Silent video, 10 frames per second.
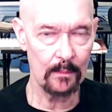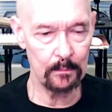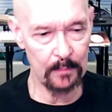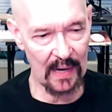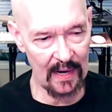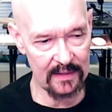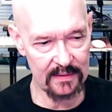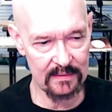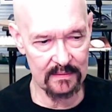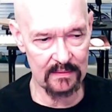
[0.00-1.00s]
But
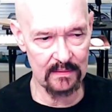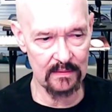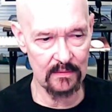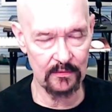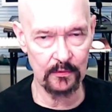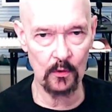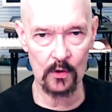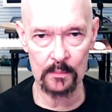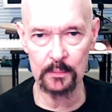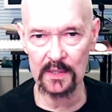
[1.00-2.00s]
for
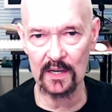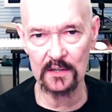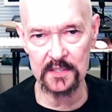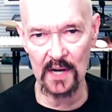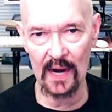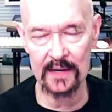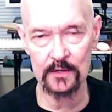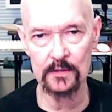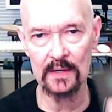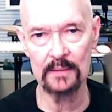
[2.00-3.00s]
putting on
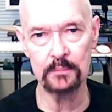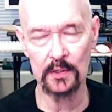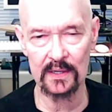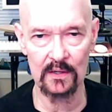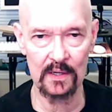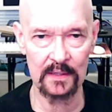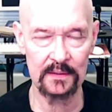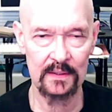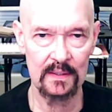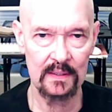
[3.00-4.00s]
Tiger and putting on
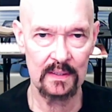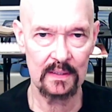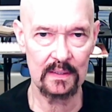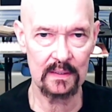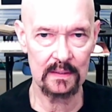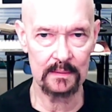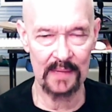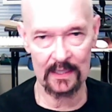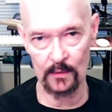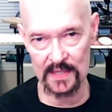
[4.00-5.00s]
uh,
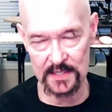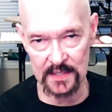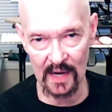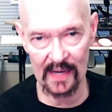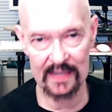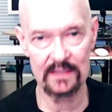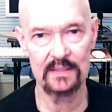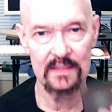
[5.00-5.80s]
Mac OS 9,